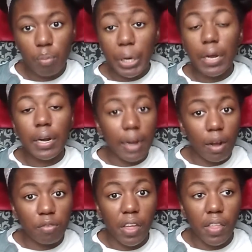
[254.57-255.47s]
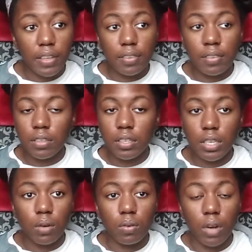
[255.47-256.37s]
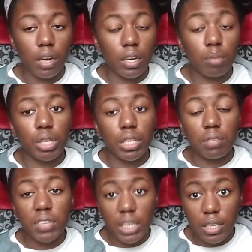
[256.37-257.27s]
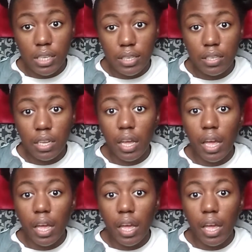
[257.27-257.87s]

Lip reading: putting on an outfit that's, not completely ridiculous,